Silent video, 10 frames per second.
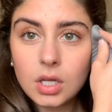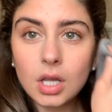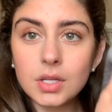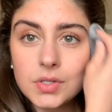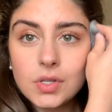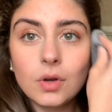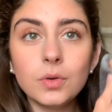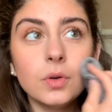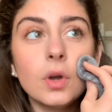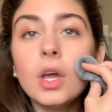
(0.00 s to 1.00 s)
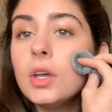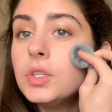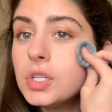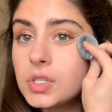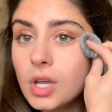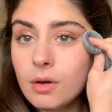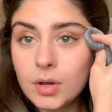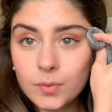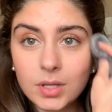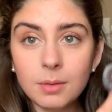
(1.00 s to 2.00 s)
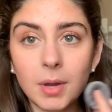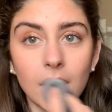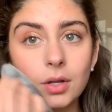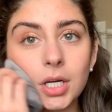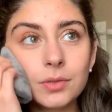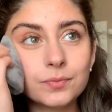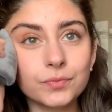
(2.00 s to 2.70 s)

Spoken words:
And so you could just go in with a powder,